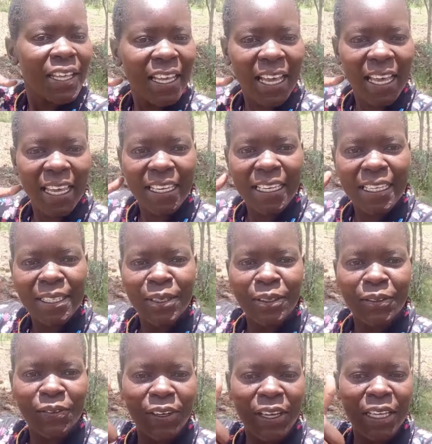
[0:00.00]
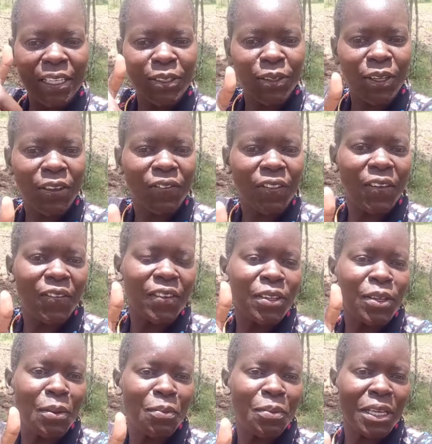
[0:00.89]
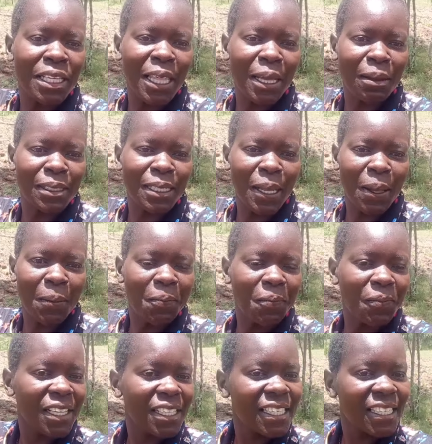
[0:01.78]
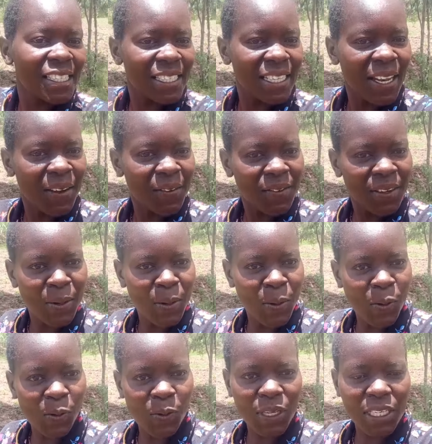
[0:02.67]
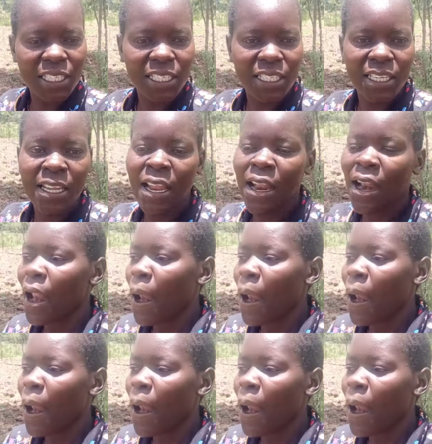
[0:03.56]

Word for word: kindly don't forget to give the video a big thumbs up. This is Lavine Owiti,